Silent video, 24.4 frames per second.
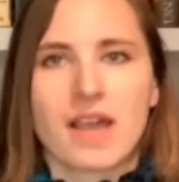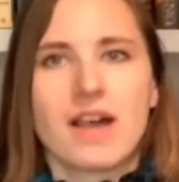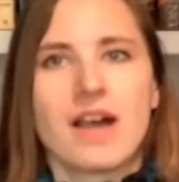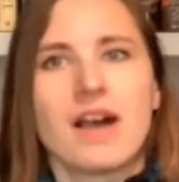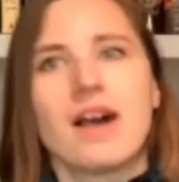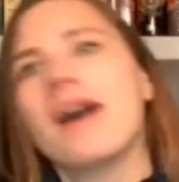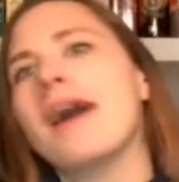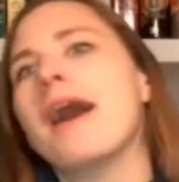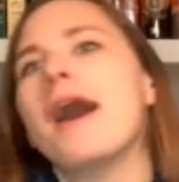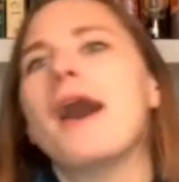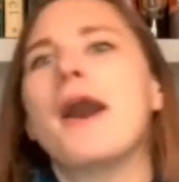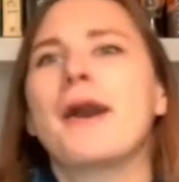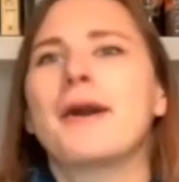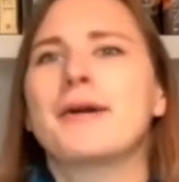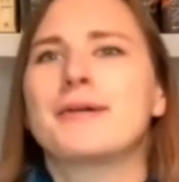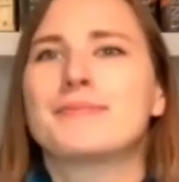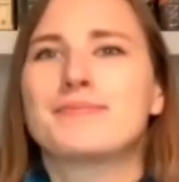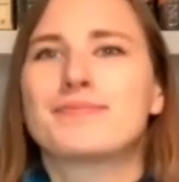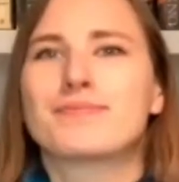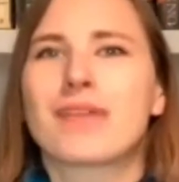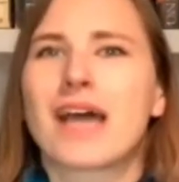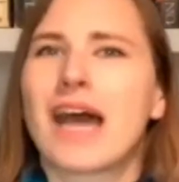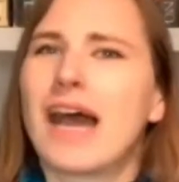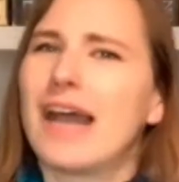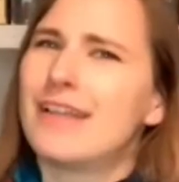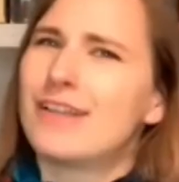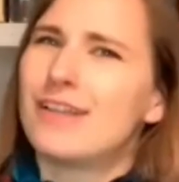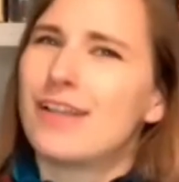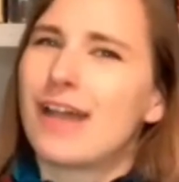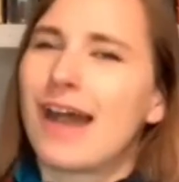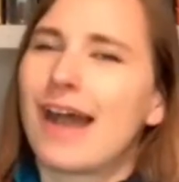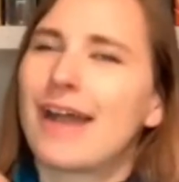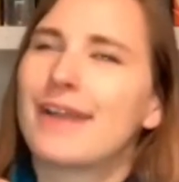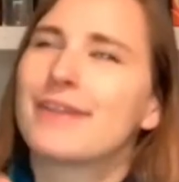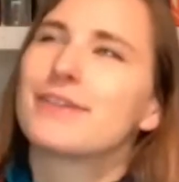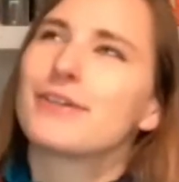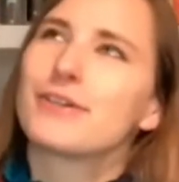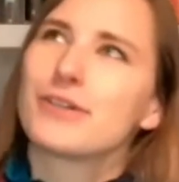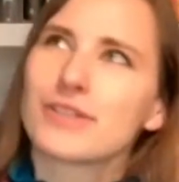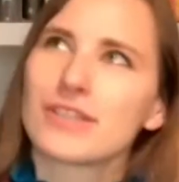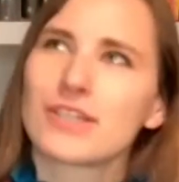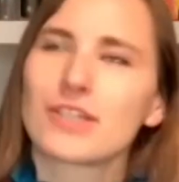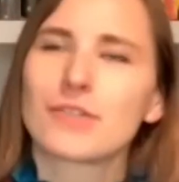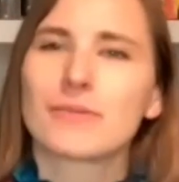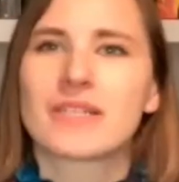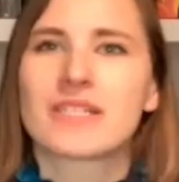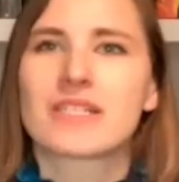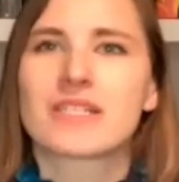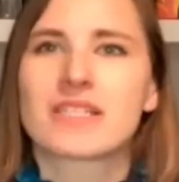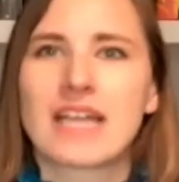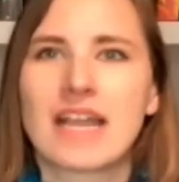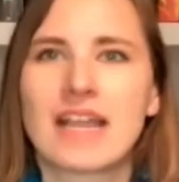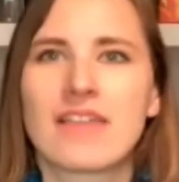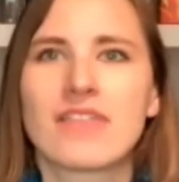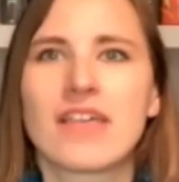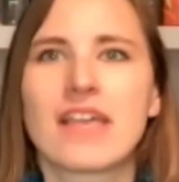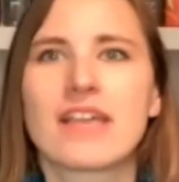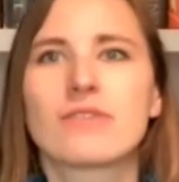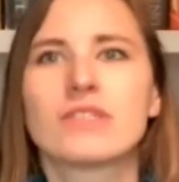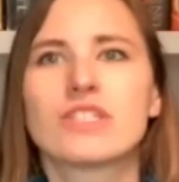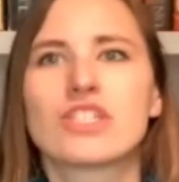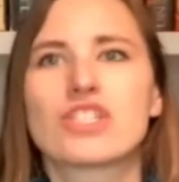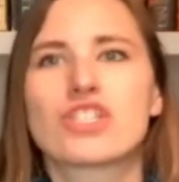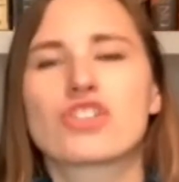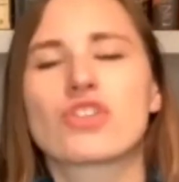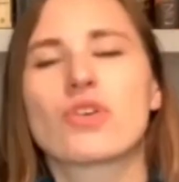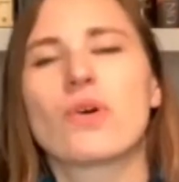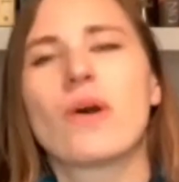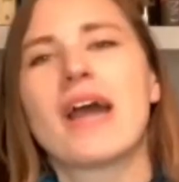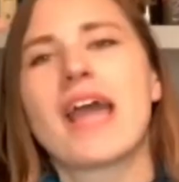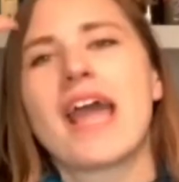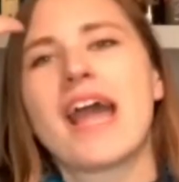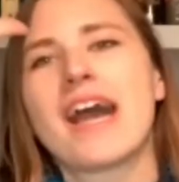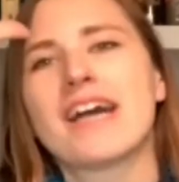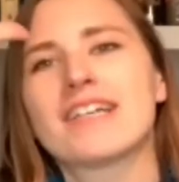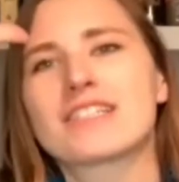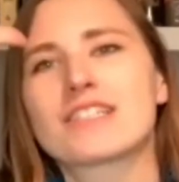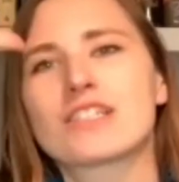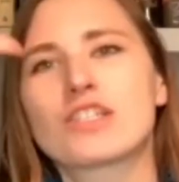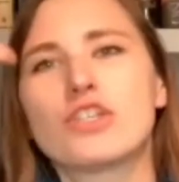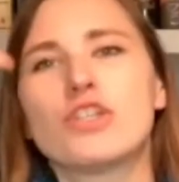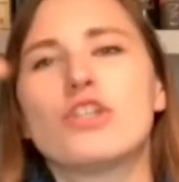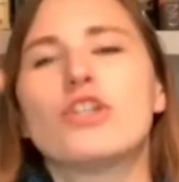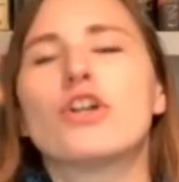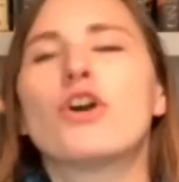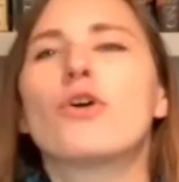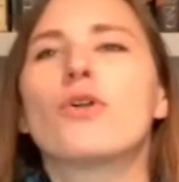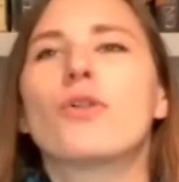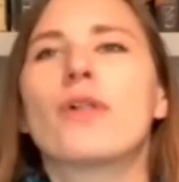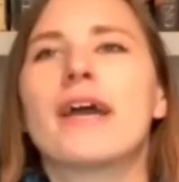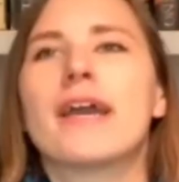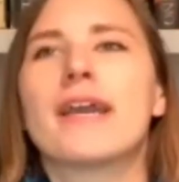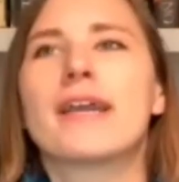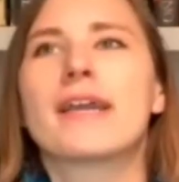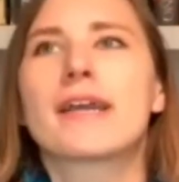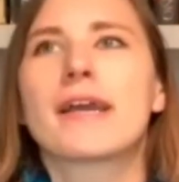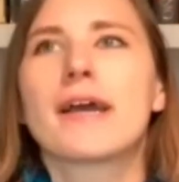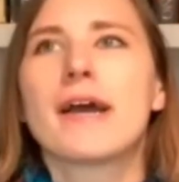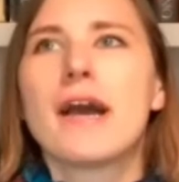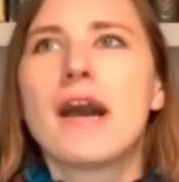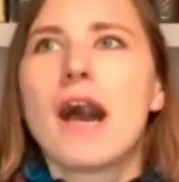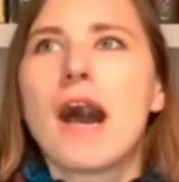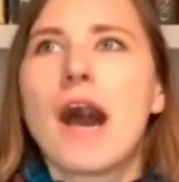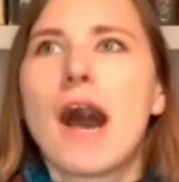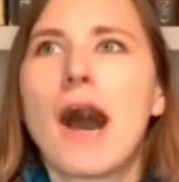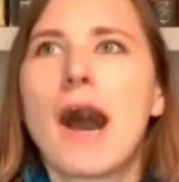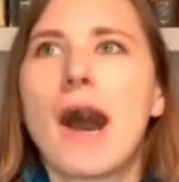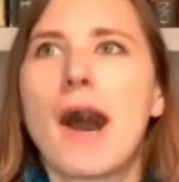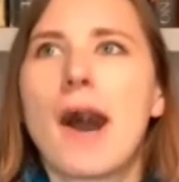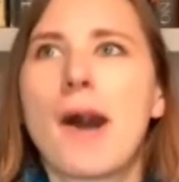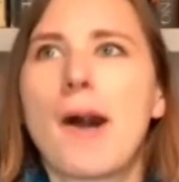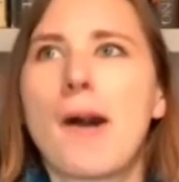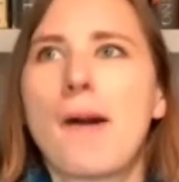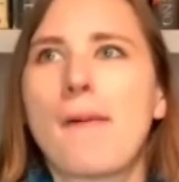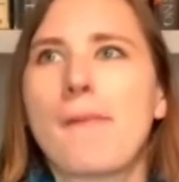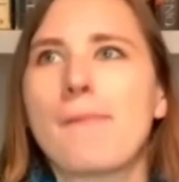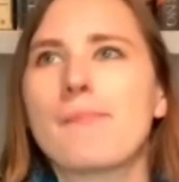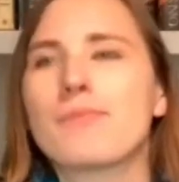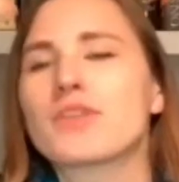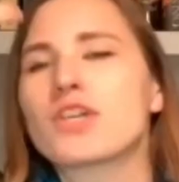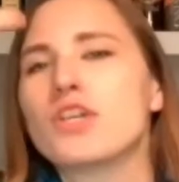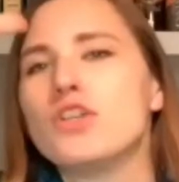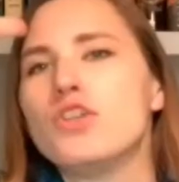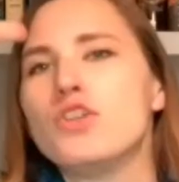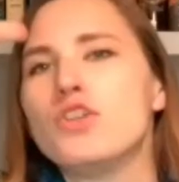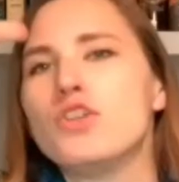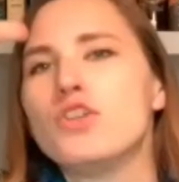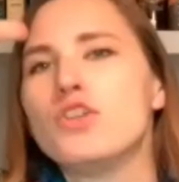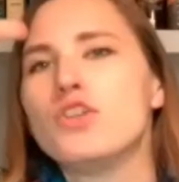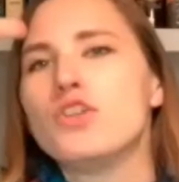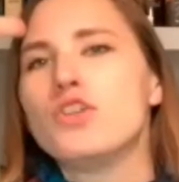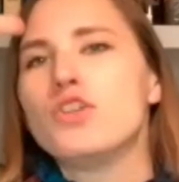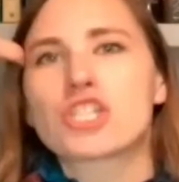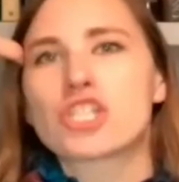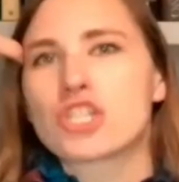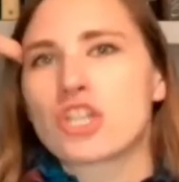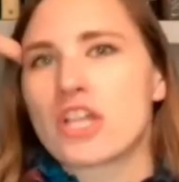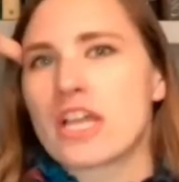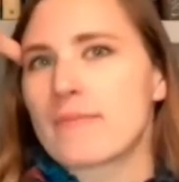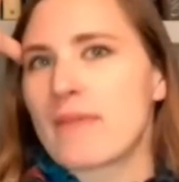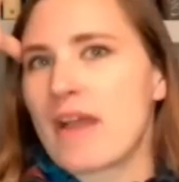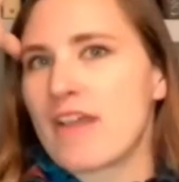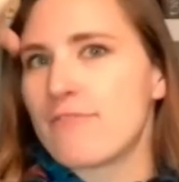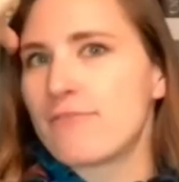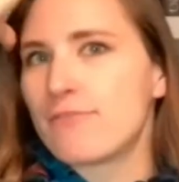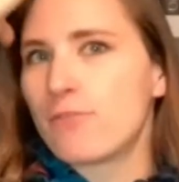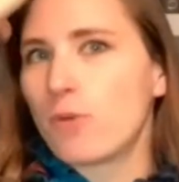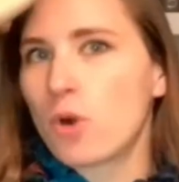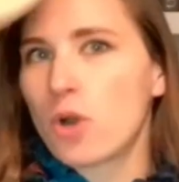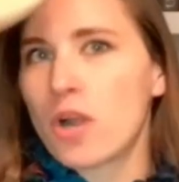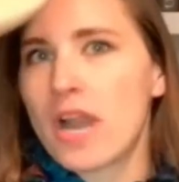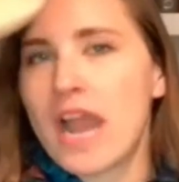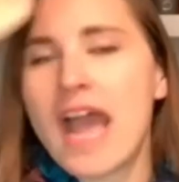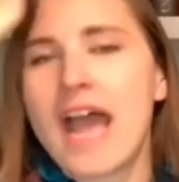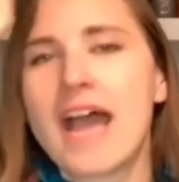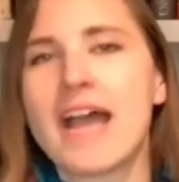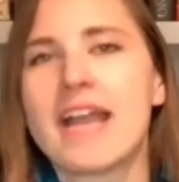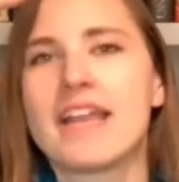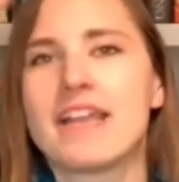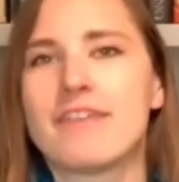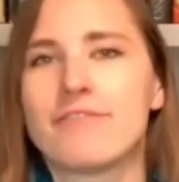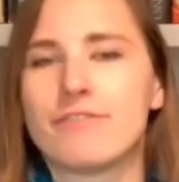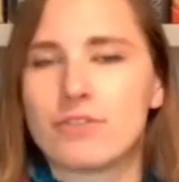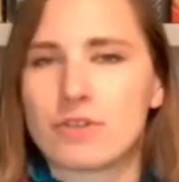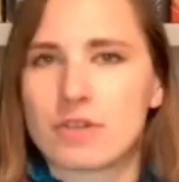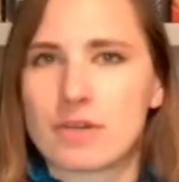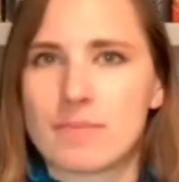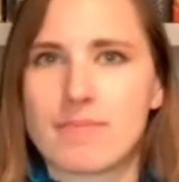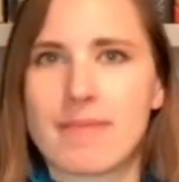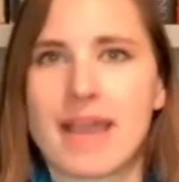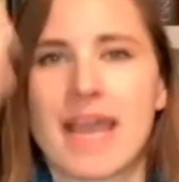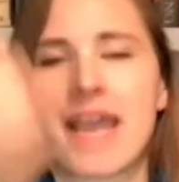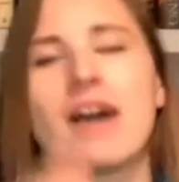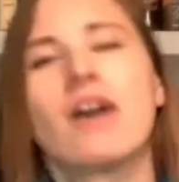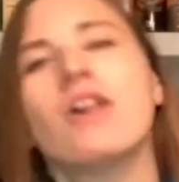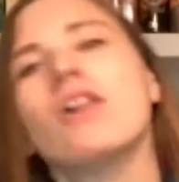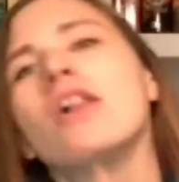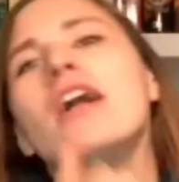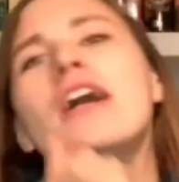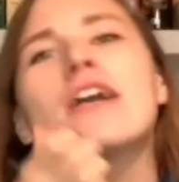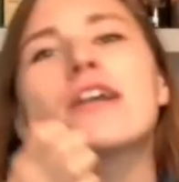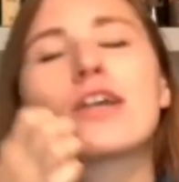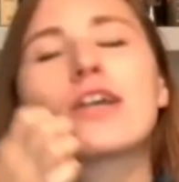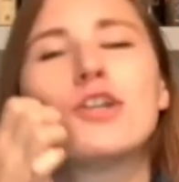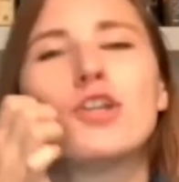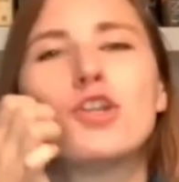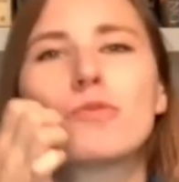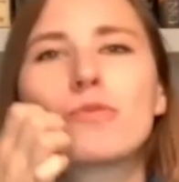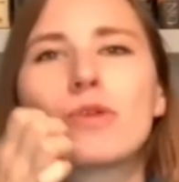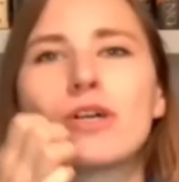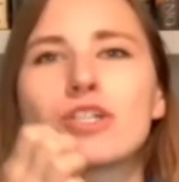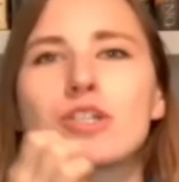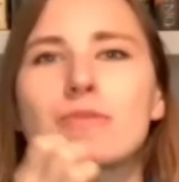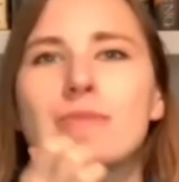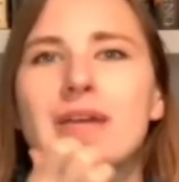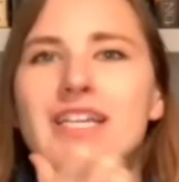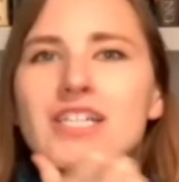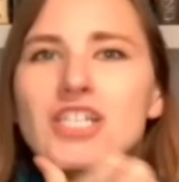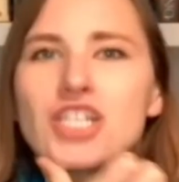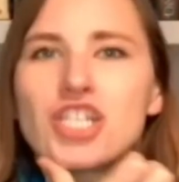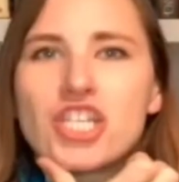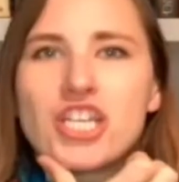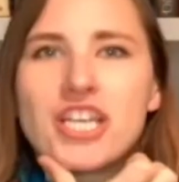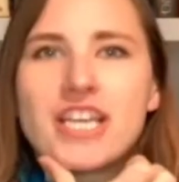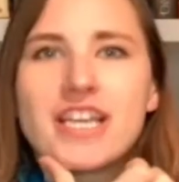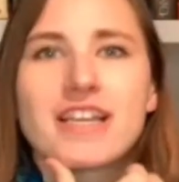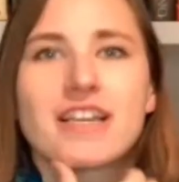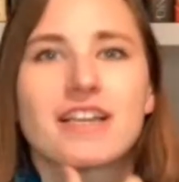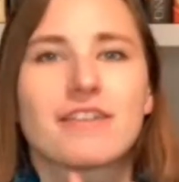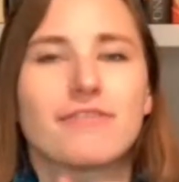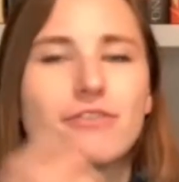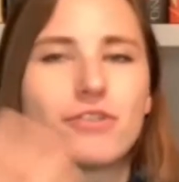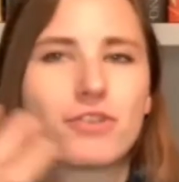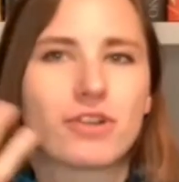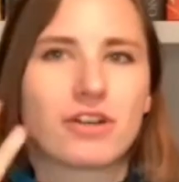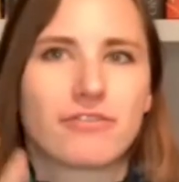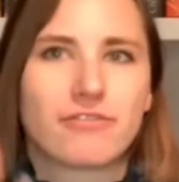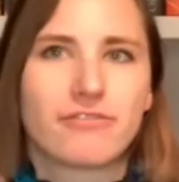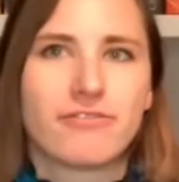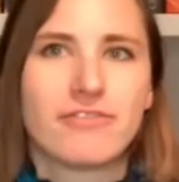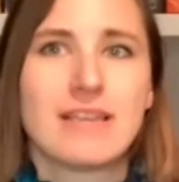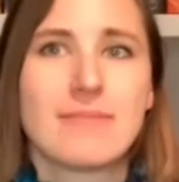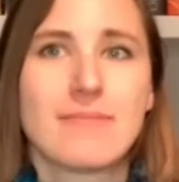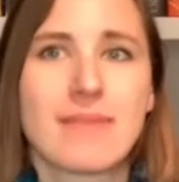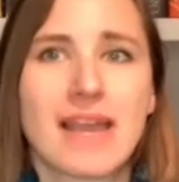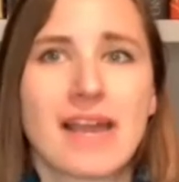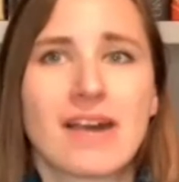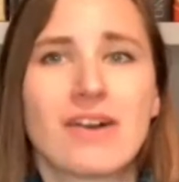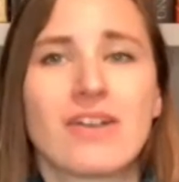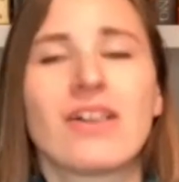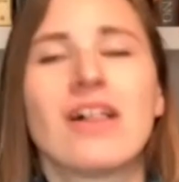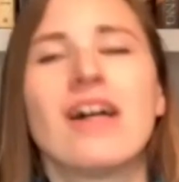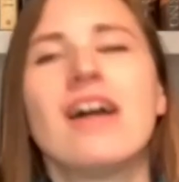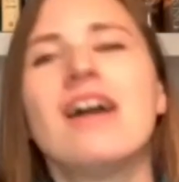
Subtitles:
I know a little bit of sign language, so I asked, you know, like, can you brush like my forehead if you're a male? Can you brush my cheek if you're a female?